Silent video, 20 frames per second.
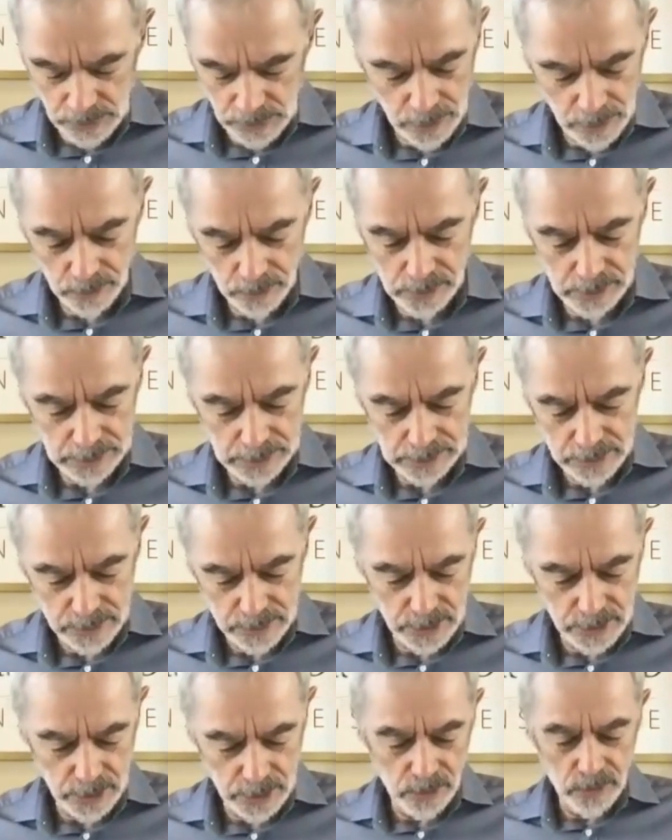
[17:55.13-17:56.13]
Okay,
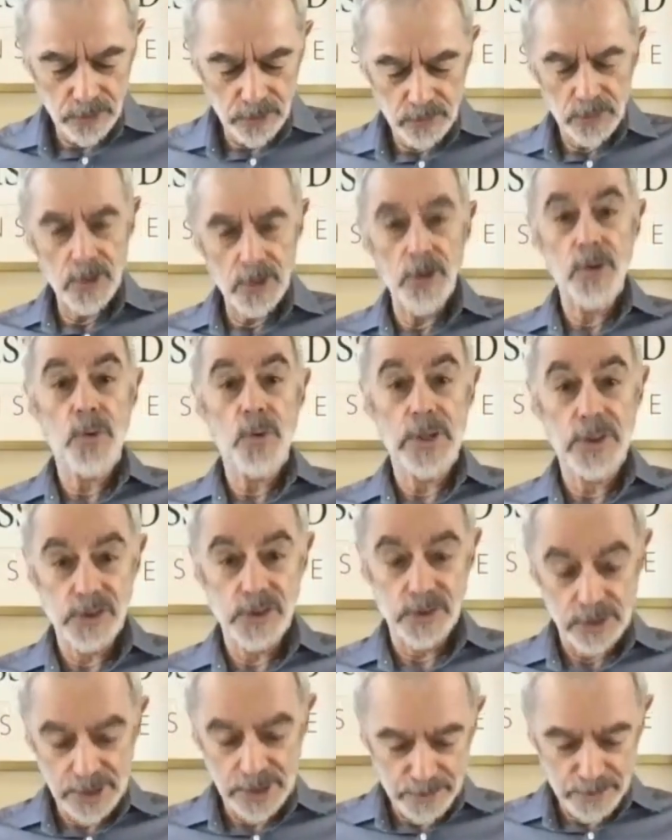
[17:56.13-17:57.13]
so long
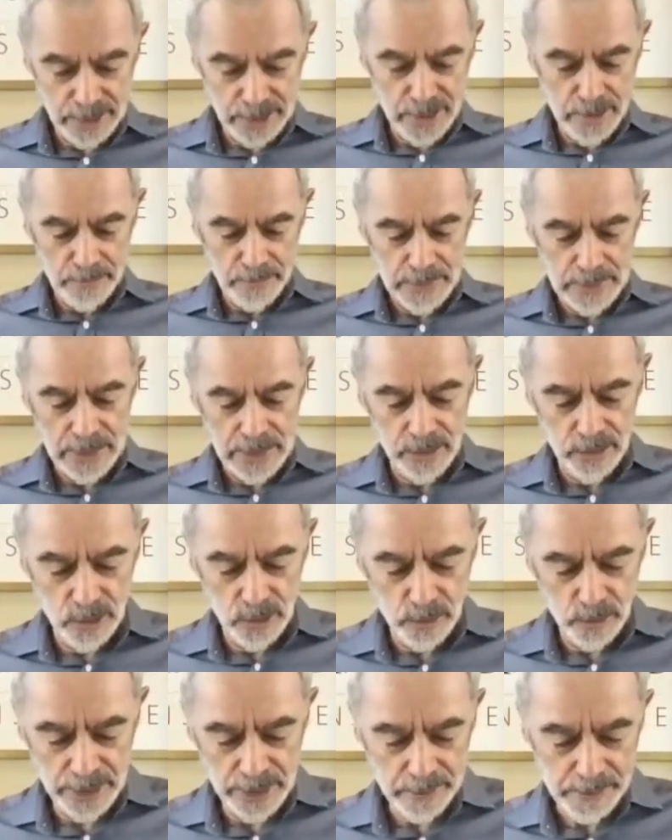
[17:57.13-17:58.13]
question coming up. In
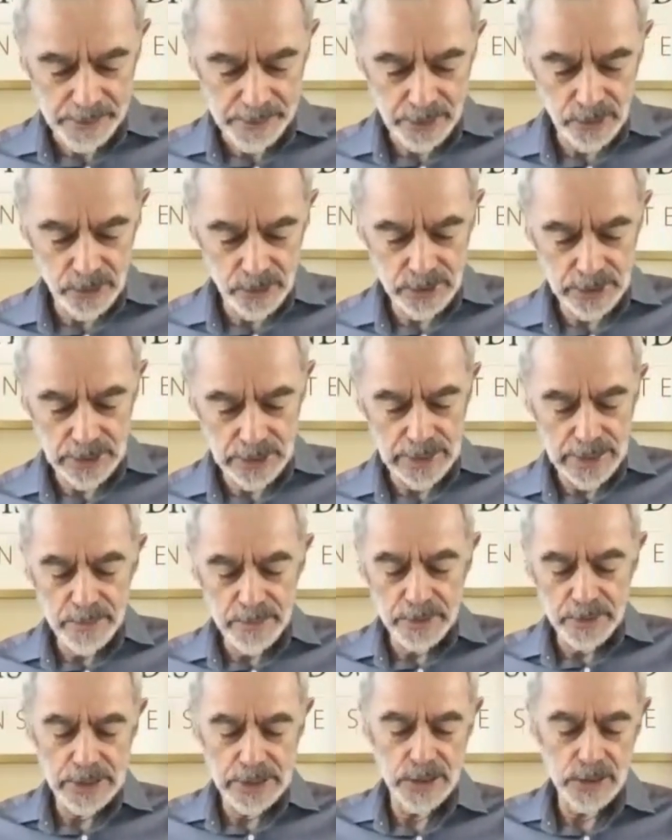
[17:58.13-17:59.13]
your paper, you say
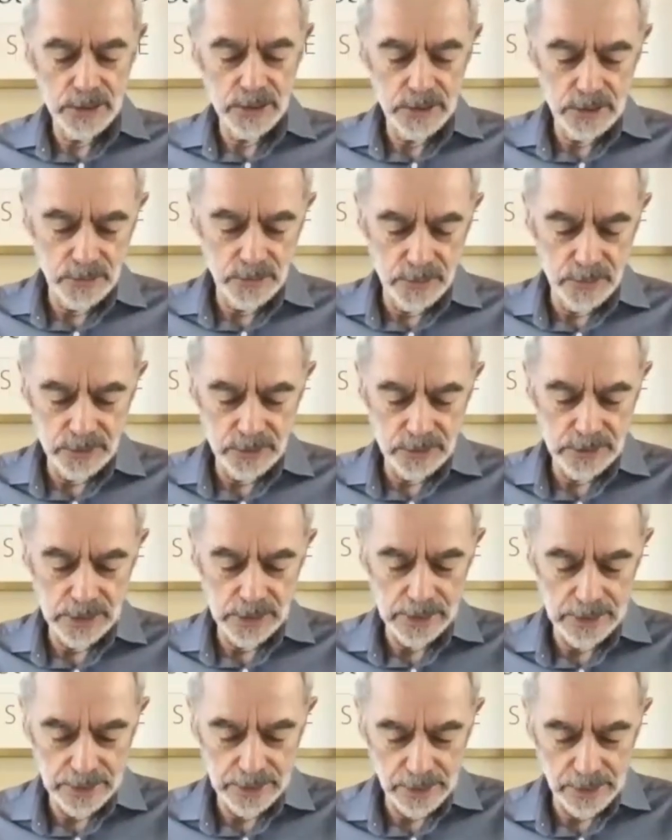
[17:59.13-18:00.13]
limitations of the
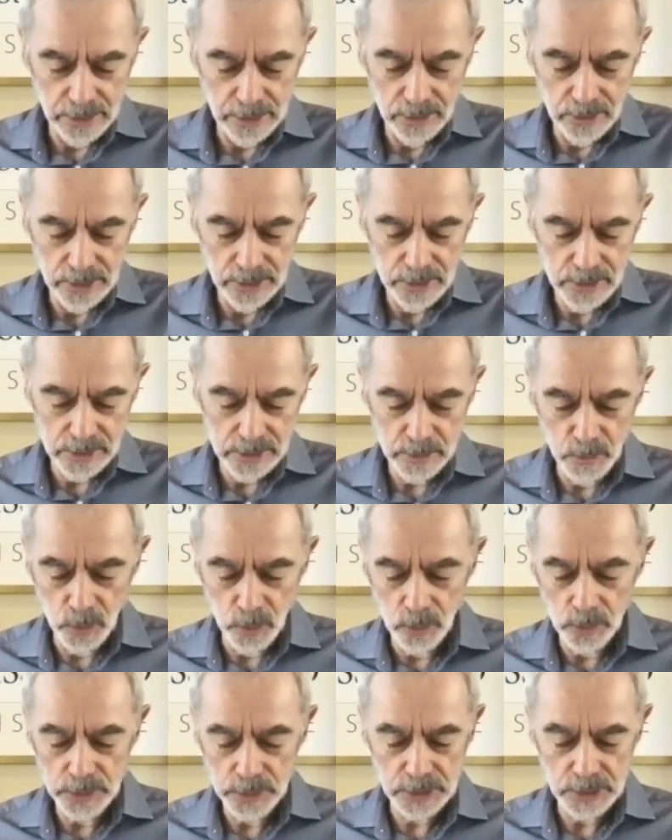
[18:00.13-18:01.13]
study include its
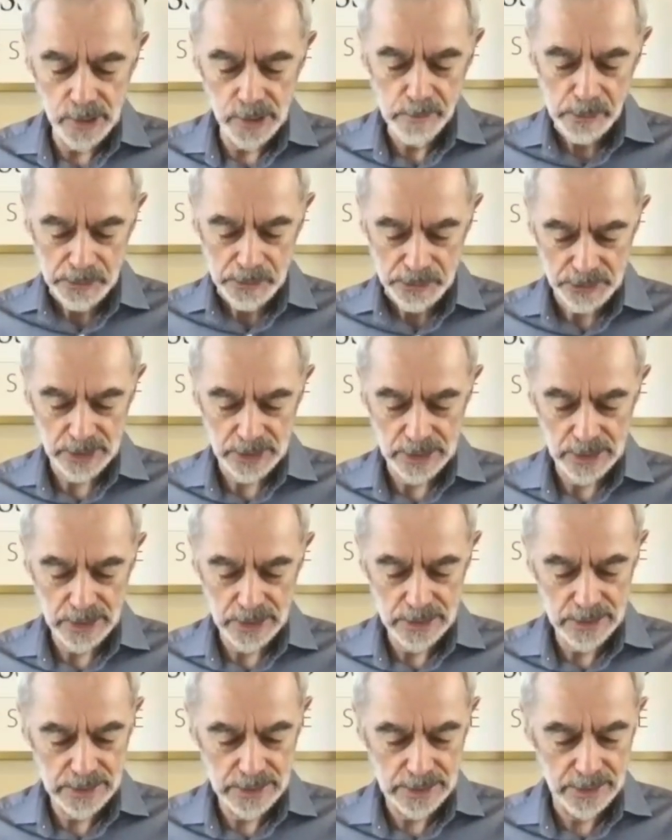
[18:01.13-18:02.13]
small sample
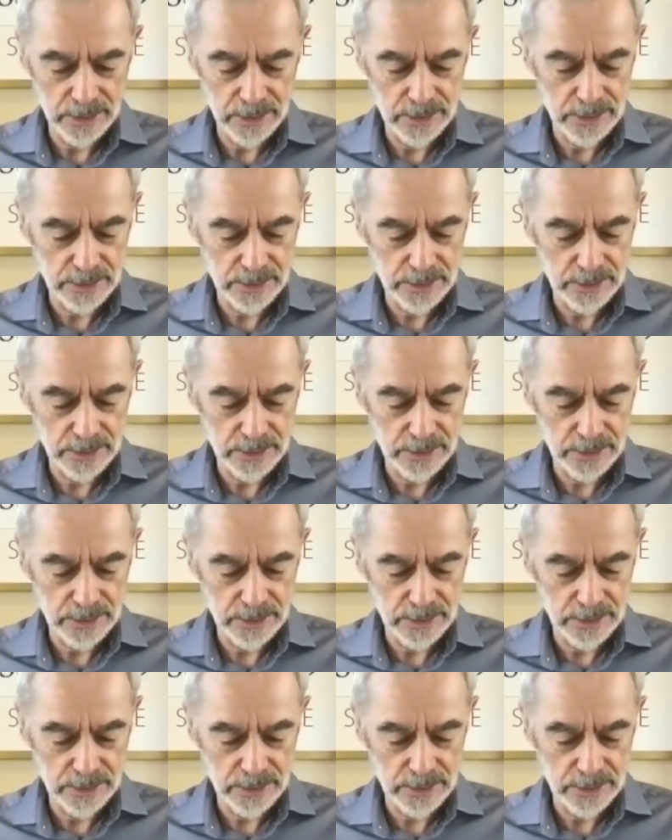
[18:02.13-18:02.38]
size and the